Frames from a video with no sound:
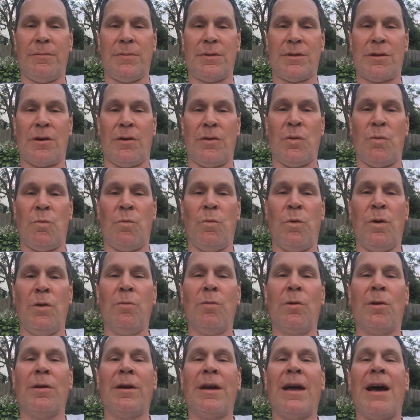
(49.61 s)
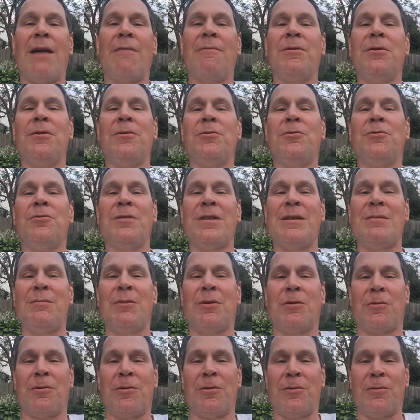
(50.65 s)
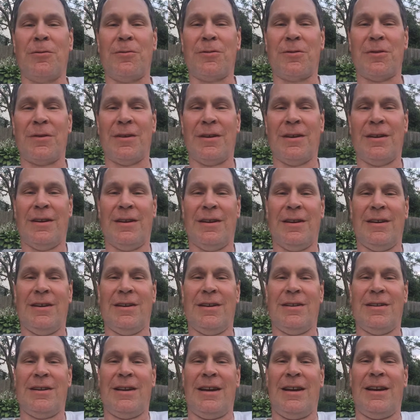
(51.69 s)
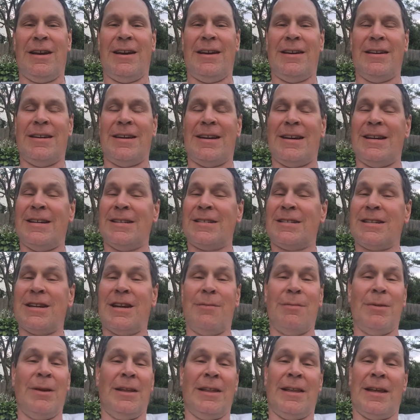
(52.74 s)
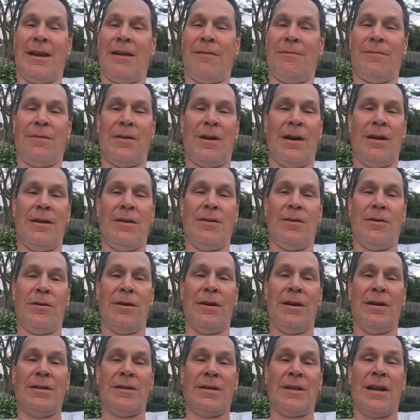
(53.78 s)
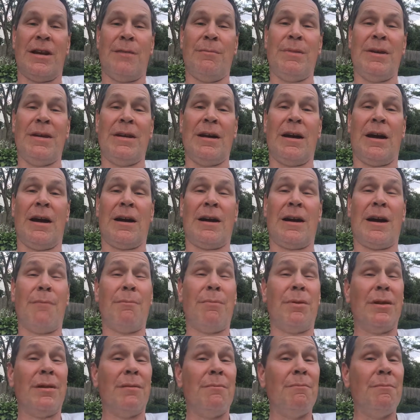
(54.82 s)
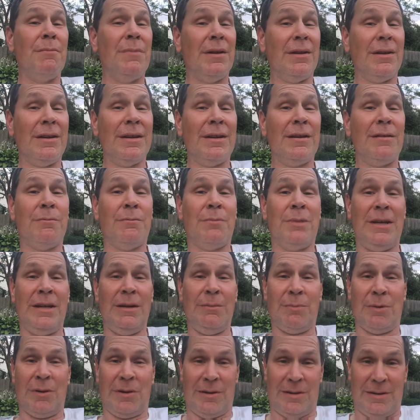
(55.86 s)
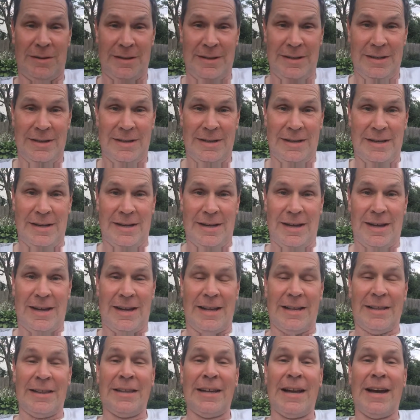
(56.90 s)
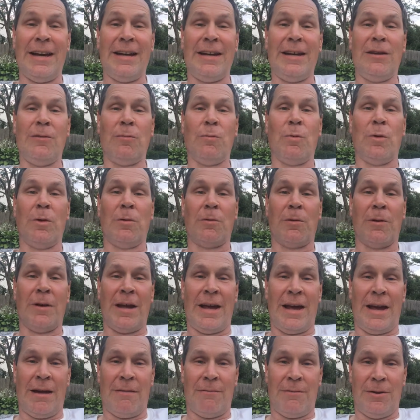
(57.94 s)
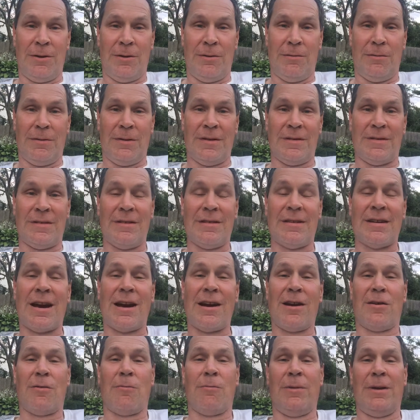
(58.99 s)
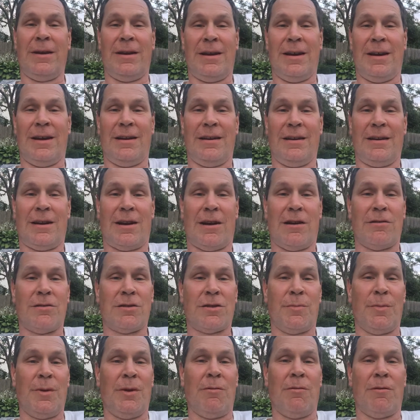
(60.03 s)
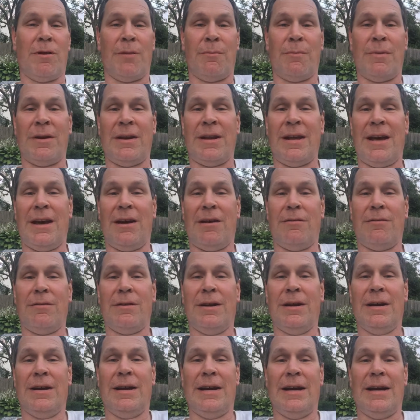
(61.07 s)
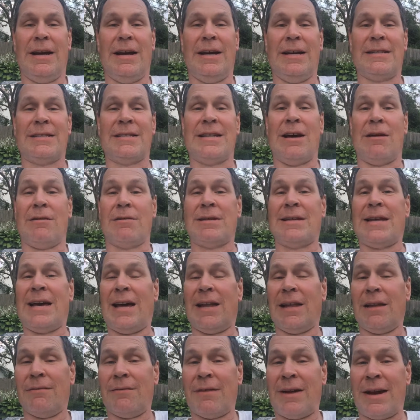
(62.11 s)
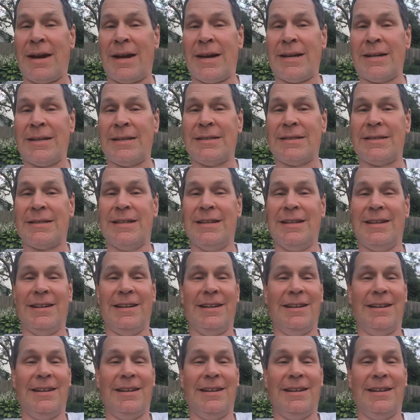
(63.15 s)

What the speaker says: It's called the Woodward Avenue Dream Cruise, and it's going to be a lot of fun. There is going to be a couple of million people lining Woodward Avenue this entire weekend. Cars will be going up and down. It's now televised.